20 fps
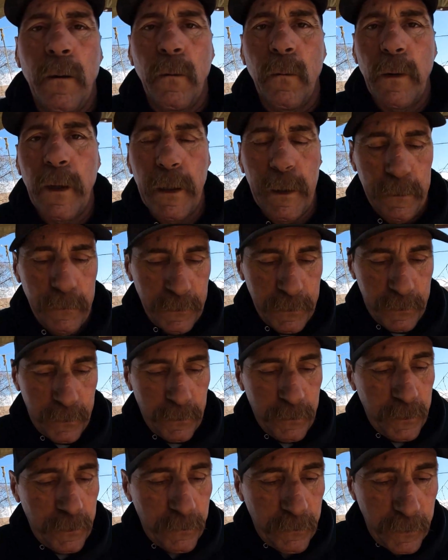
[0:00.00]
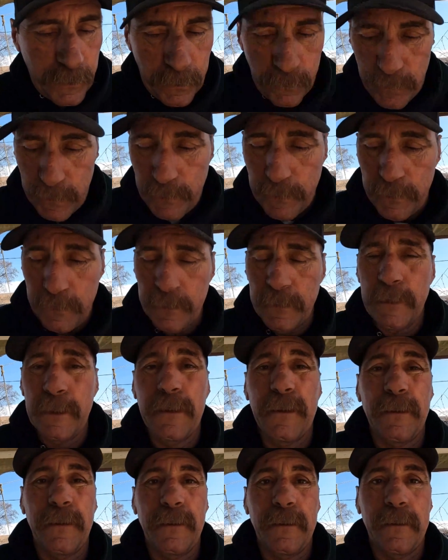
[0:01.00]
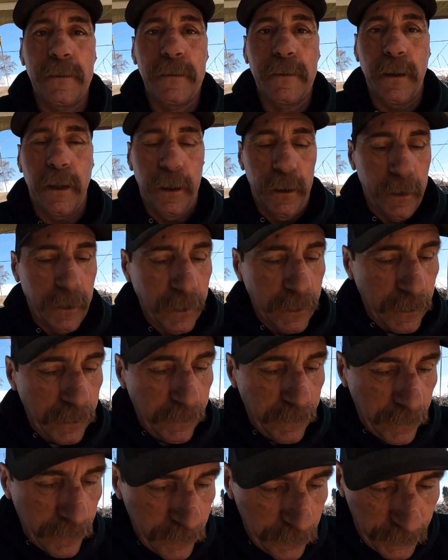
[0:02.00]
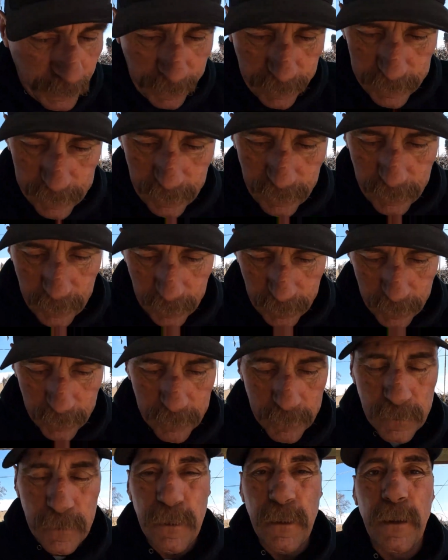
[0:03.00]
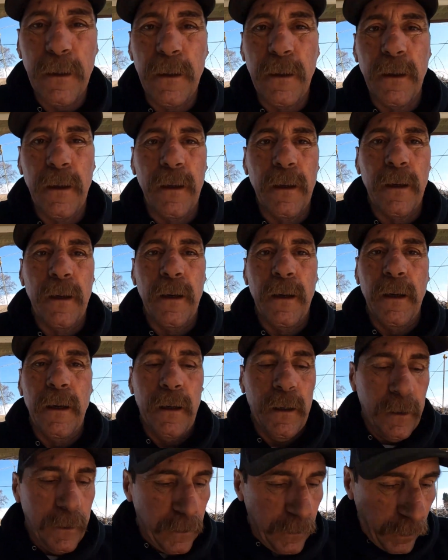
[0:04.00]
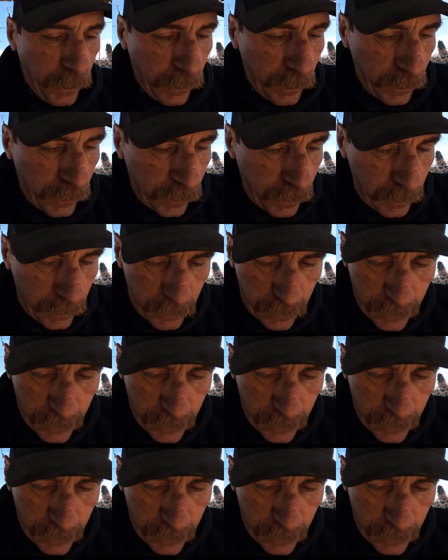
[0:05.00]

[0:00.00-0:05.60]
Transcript: Well, it was going really well, and I got this piece in here, and